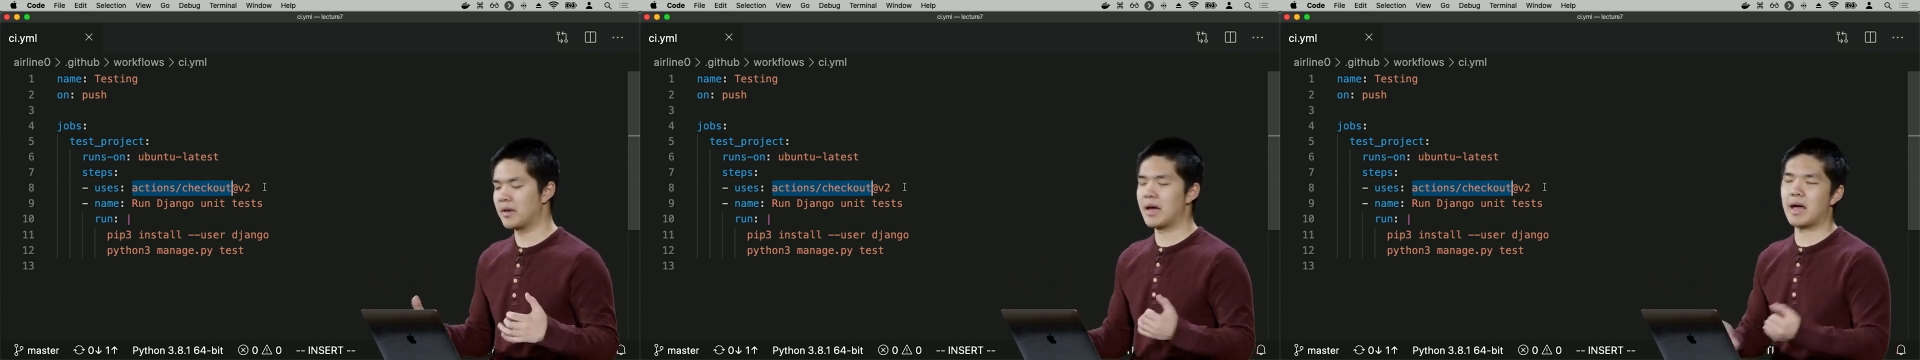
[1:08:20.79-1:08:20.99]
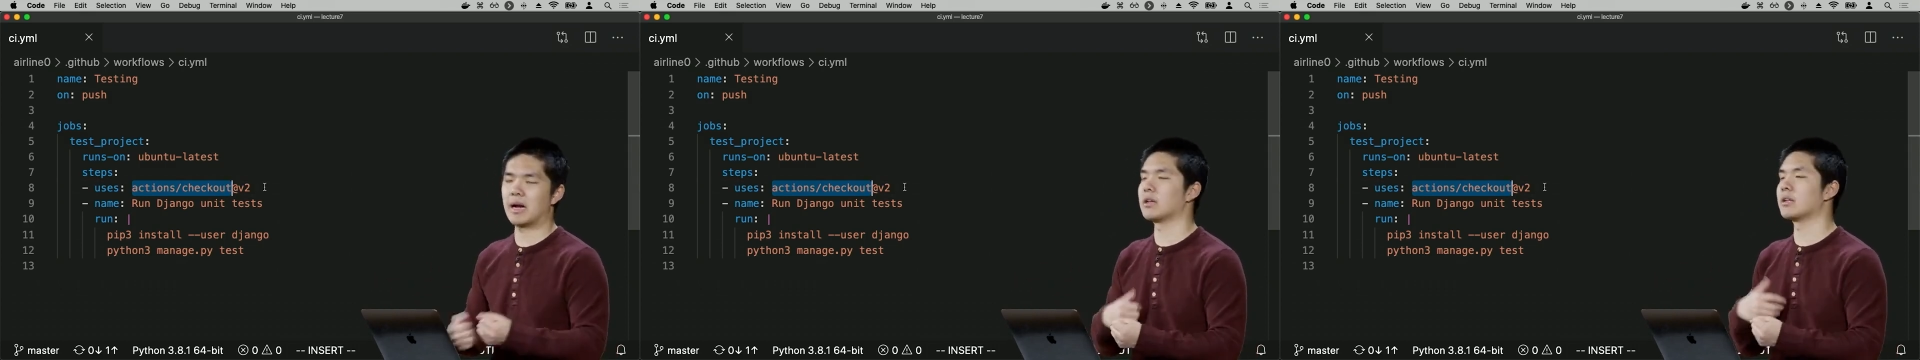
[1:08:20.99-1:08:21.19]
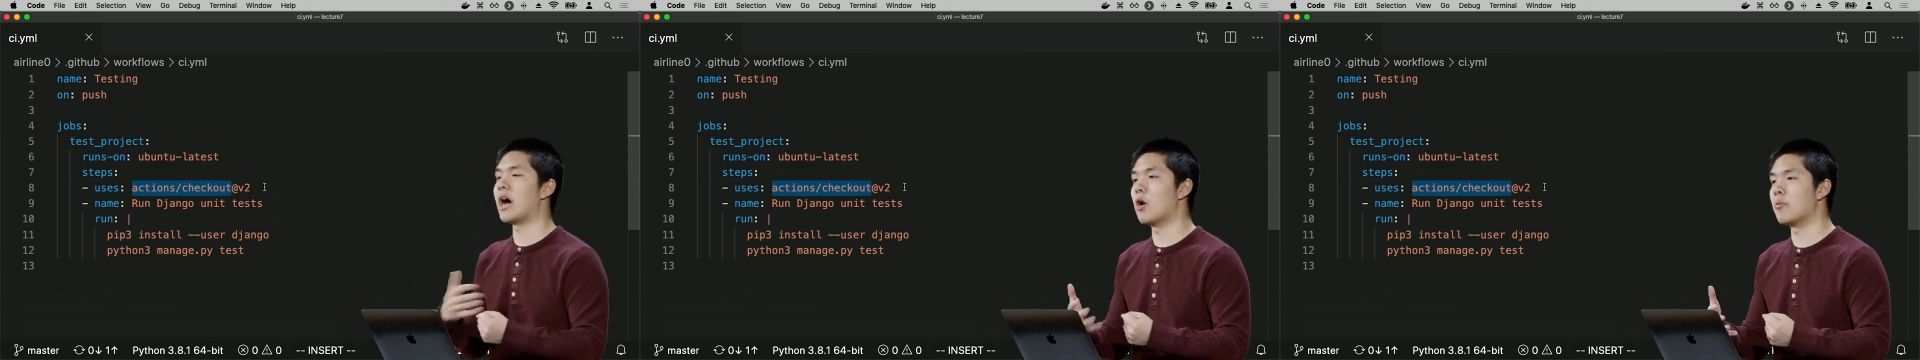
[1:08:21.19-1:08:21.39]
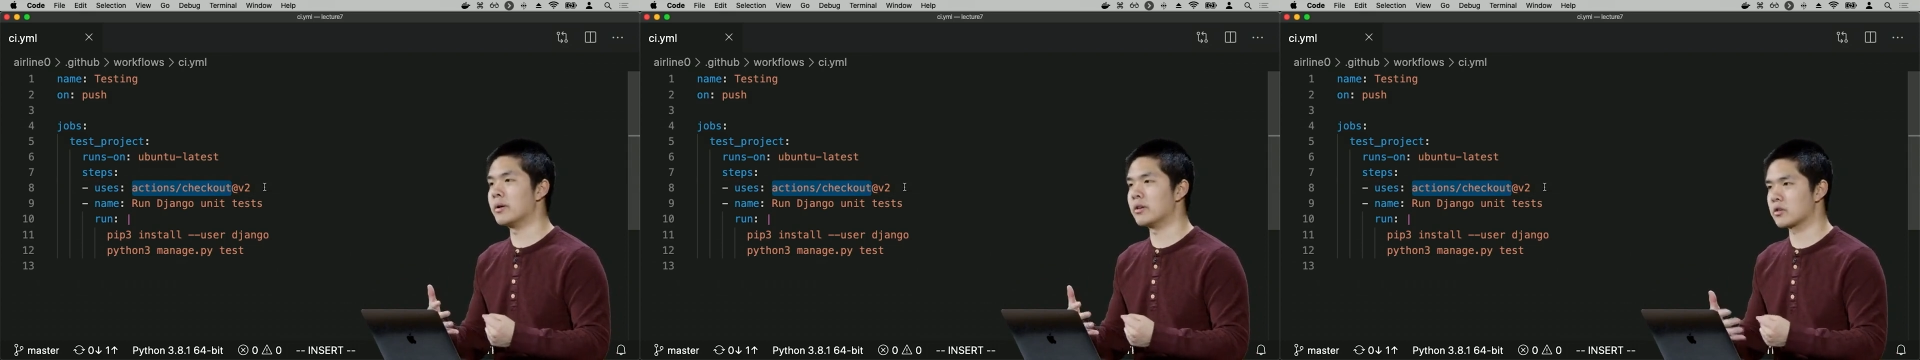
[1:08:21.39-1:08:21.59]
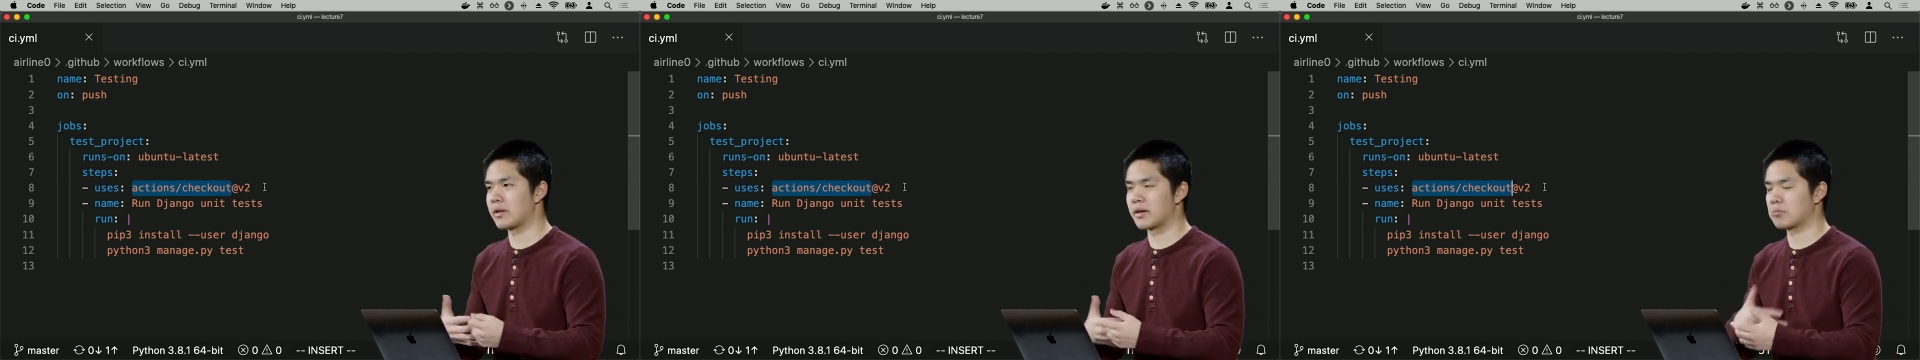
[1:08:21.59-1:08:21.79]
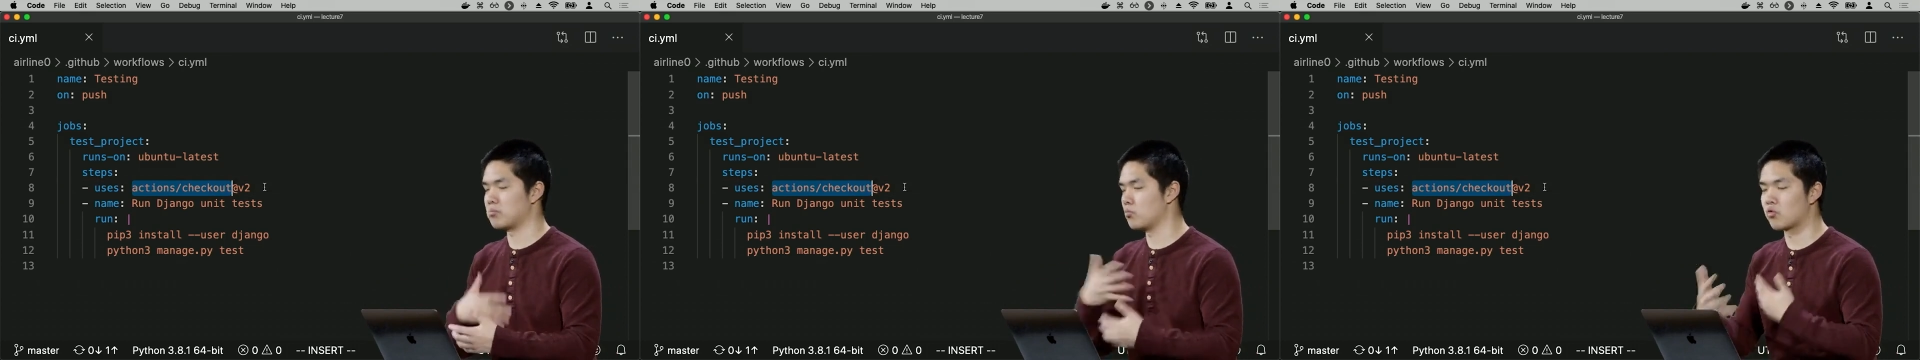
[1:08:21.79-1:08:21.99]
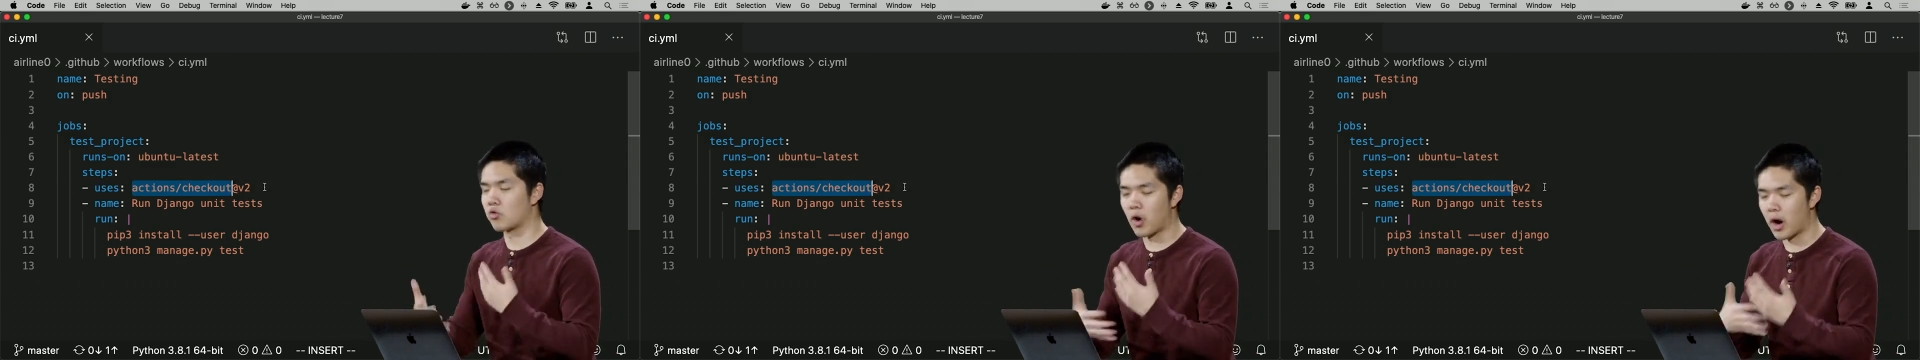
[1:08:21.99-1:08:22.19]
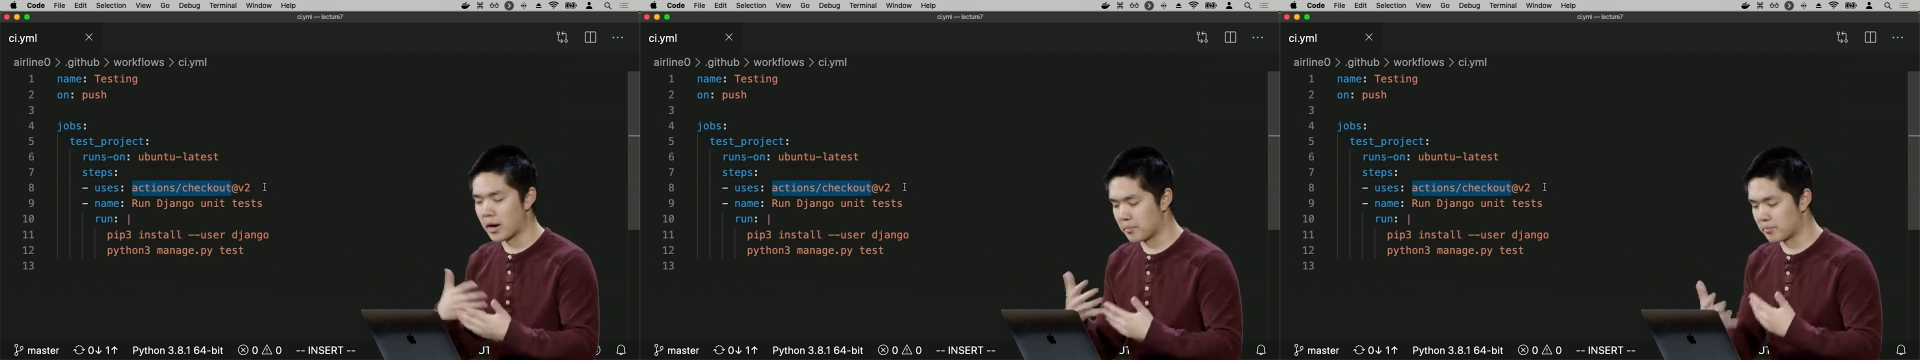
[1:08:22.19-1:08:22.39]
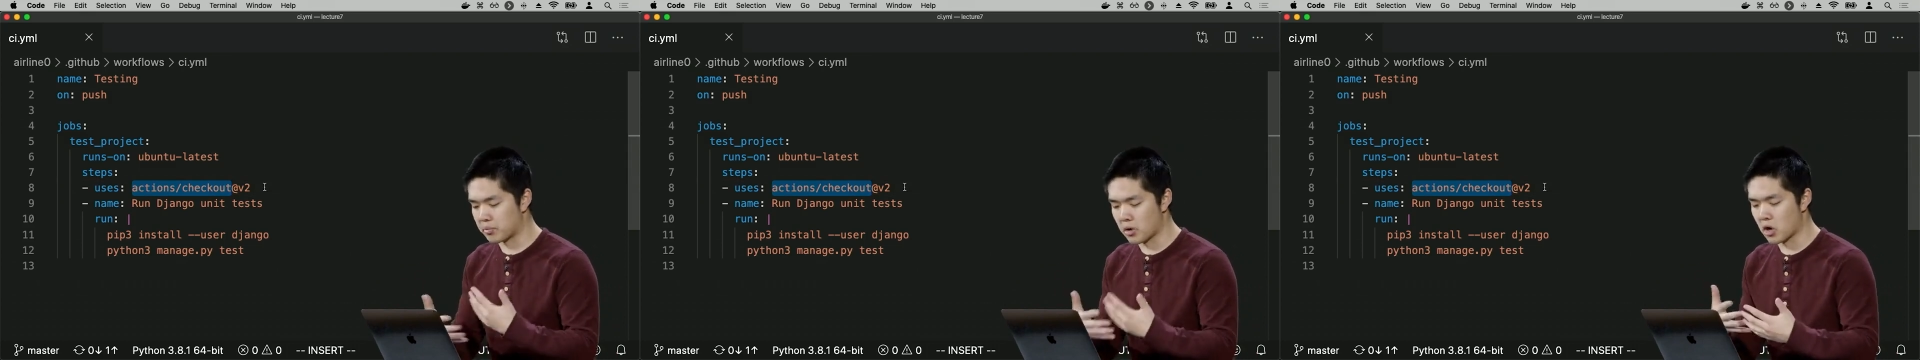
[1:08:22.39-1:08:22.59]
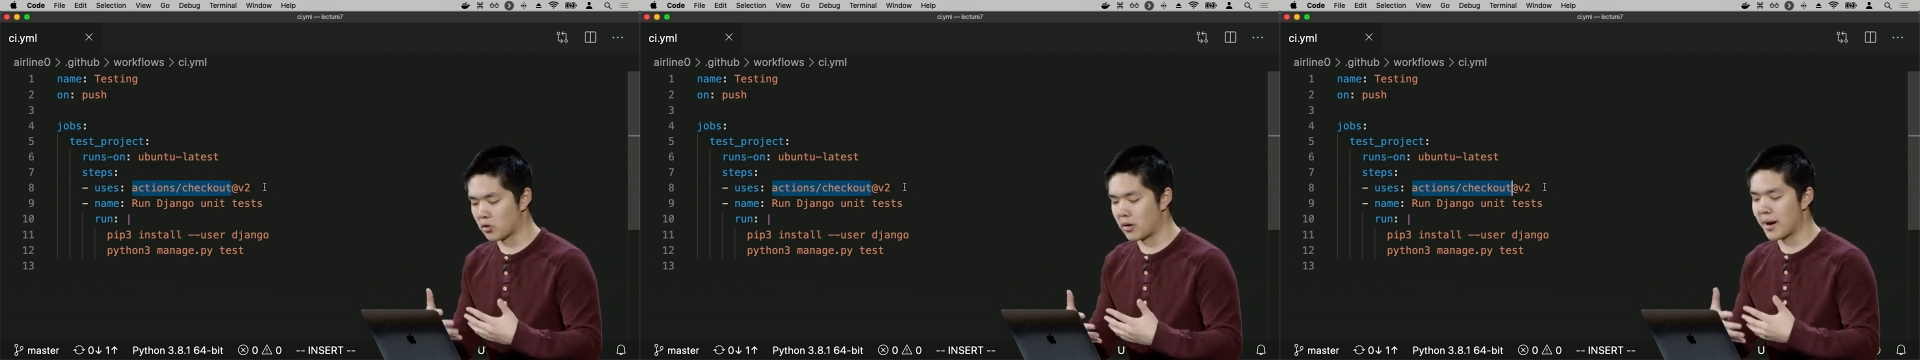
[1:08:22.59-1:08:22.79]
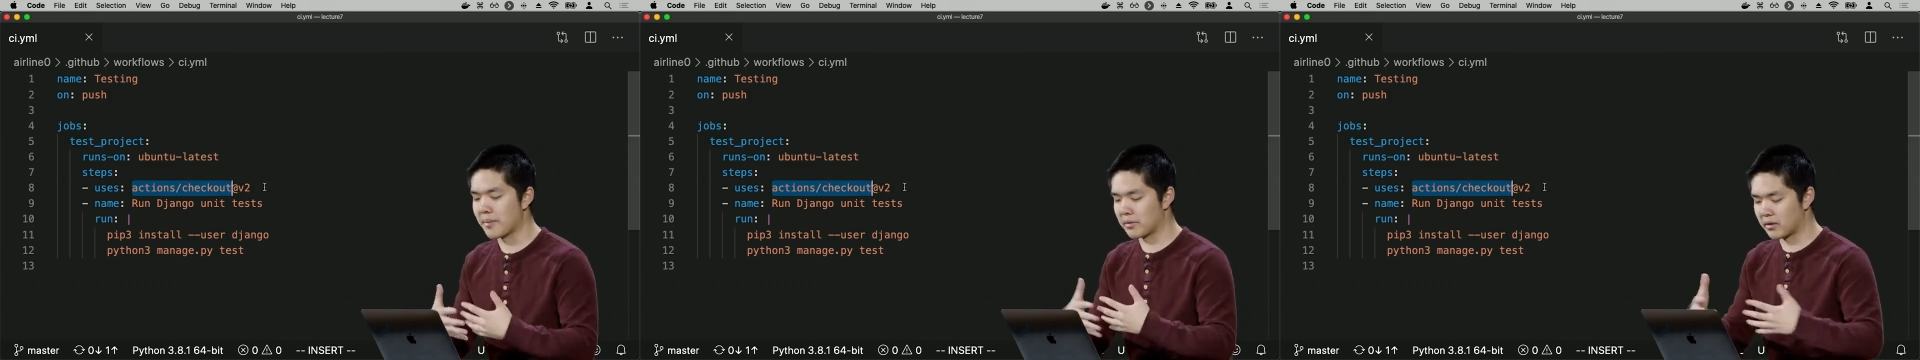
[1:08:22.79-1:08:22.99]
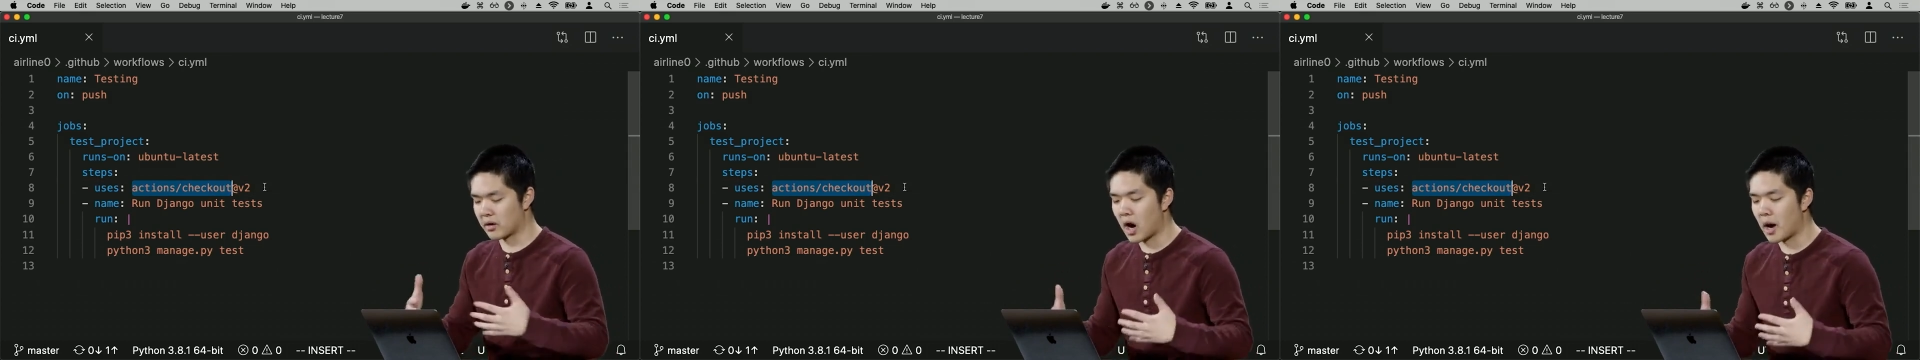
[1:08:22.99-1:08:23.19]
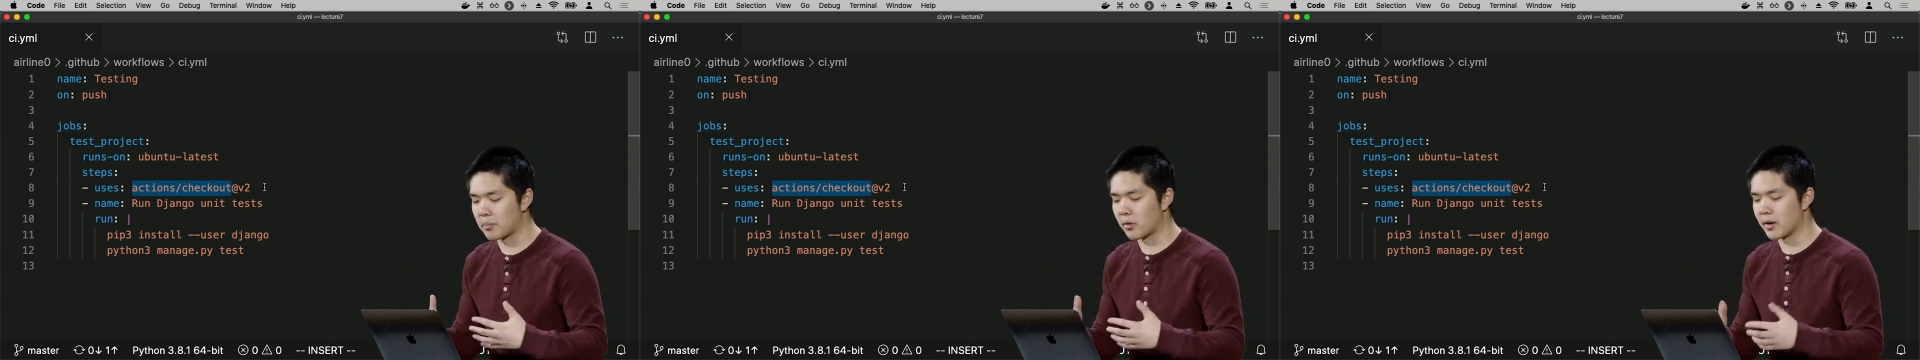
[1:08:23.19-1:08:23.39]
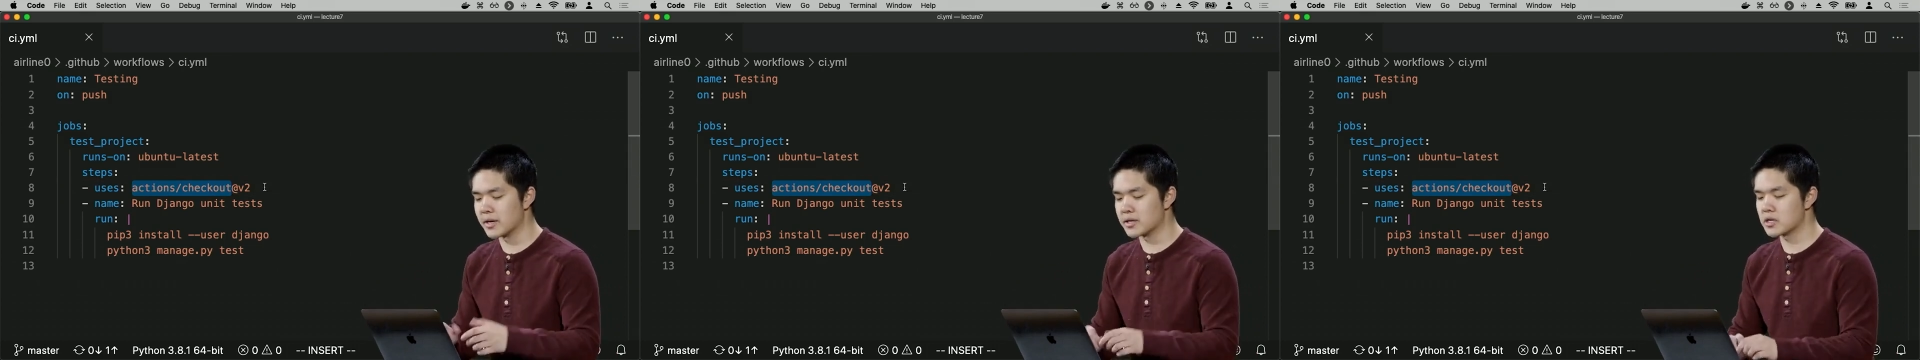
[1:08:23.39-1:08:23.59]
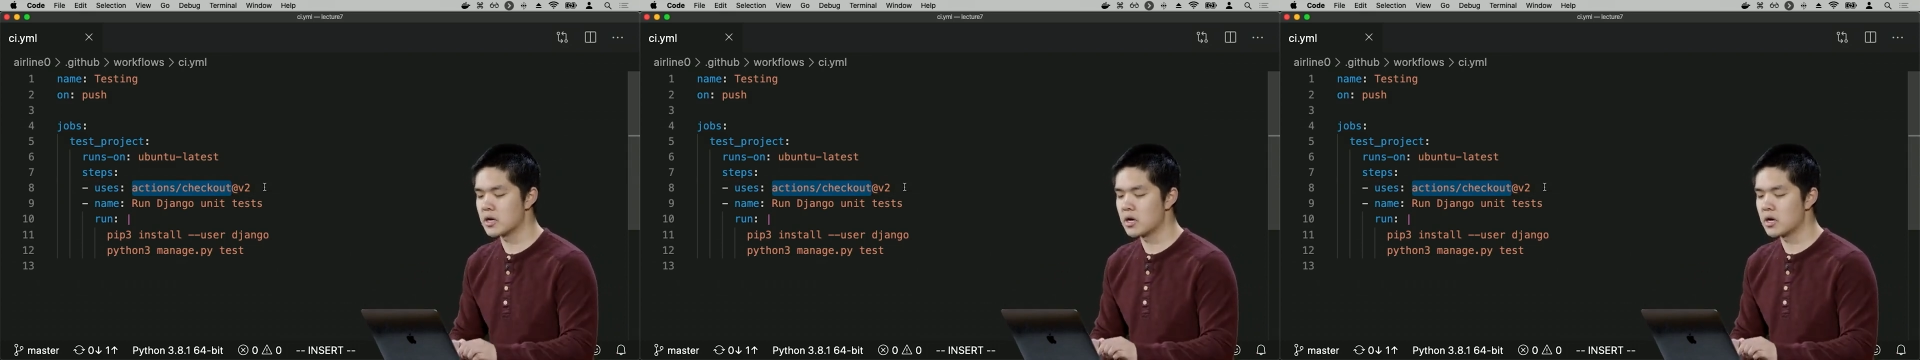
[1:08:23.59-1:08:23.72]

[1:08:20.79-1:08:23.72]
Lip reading: and allow me to like run programs that operate